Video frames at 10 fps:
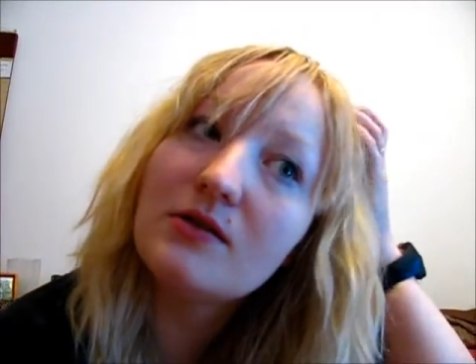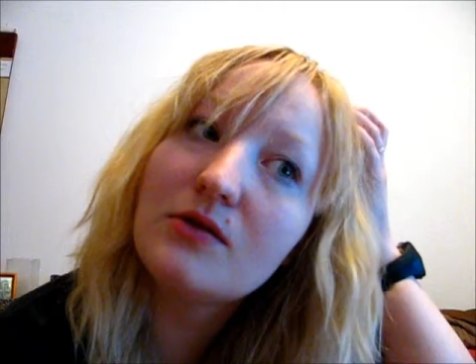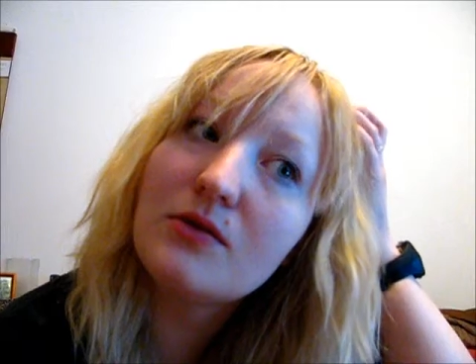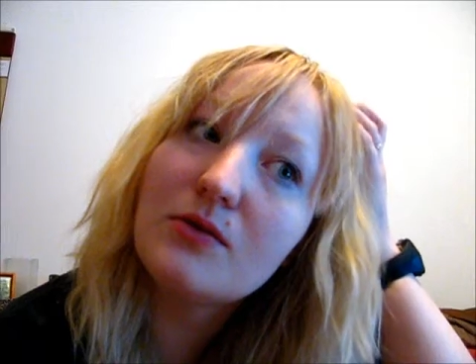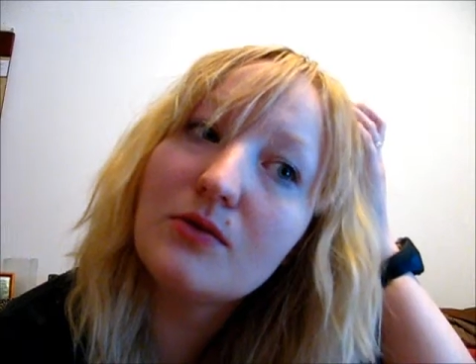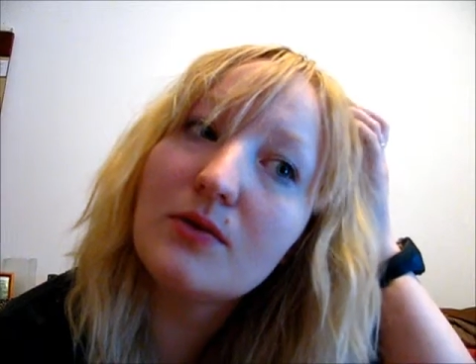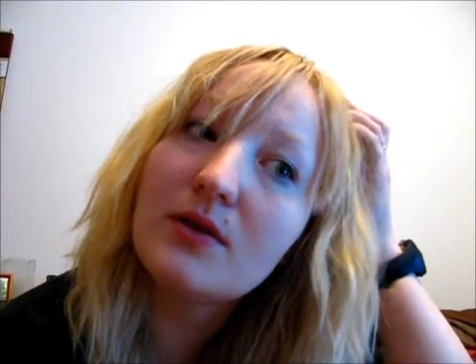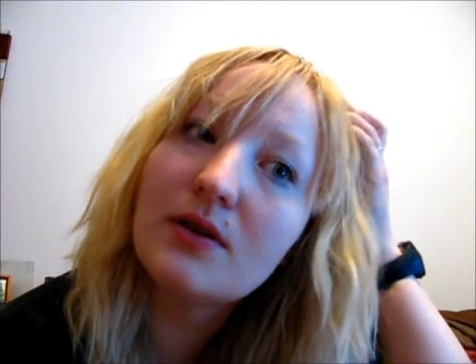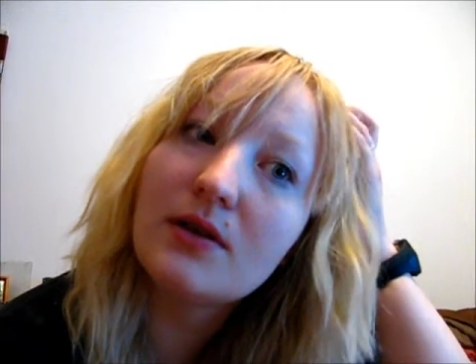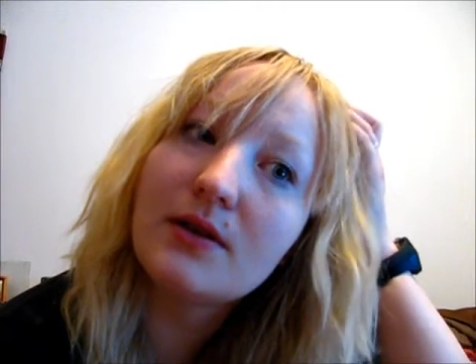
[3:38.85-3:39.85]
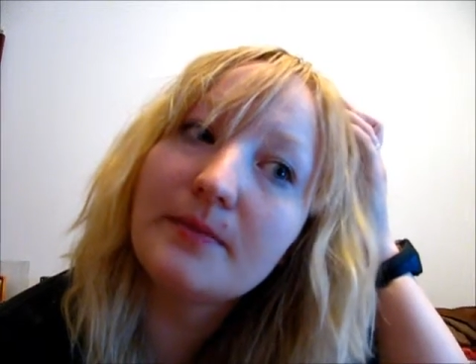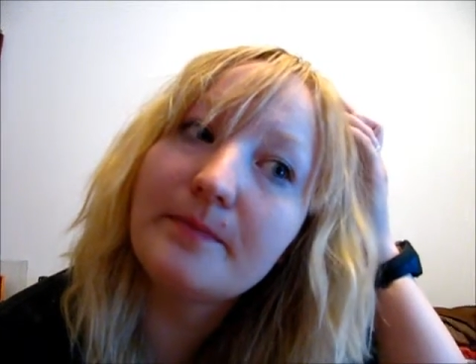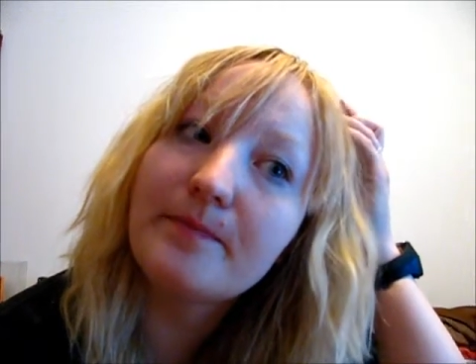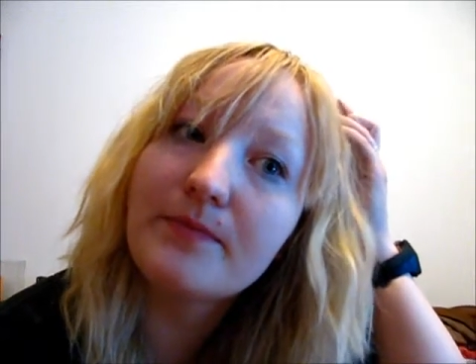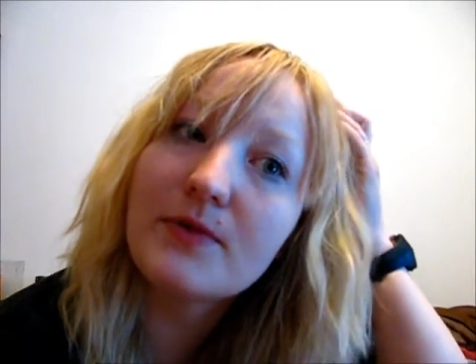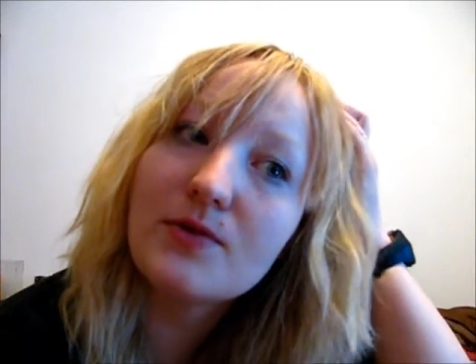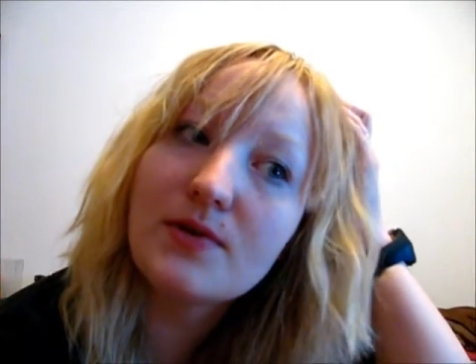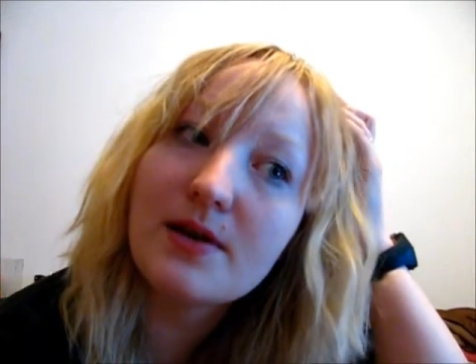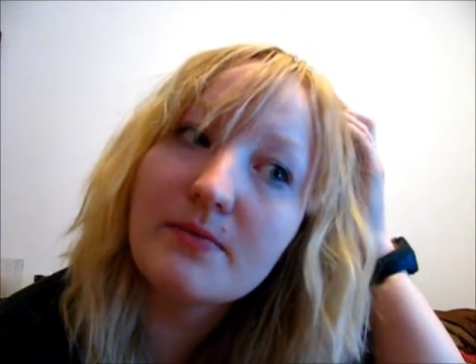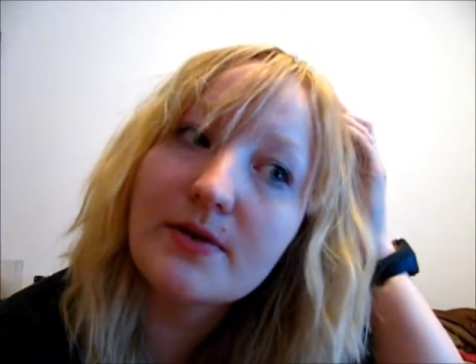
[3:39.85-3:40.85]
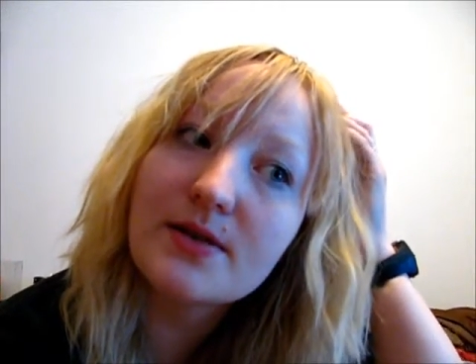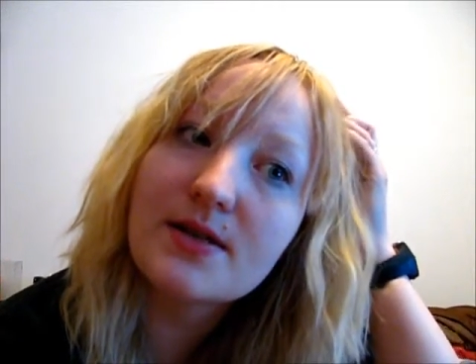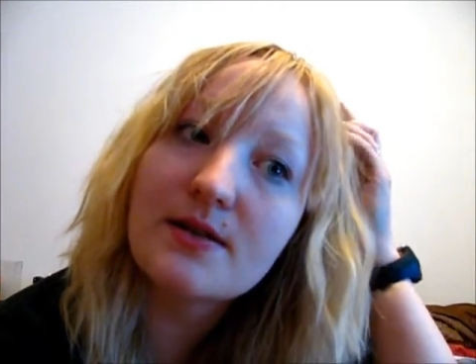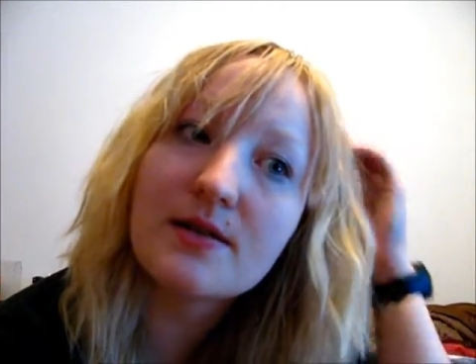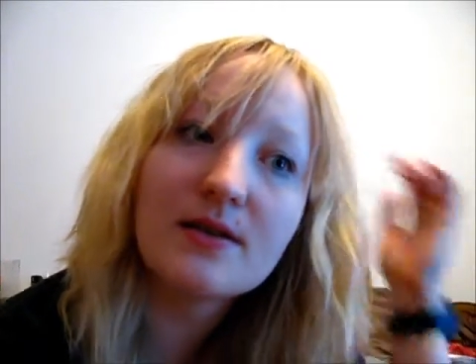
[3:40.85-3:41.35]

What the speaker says: two numbers.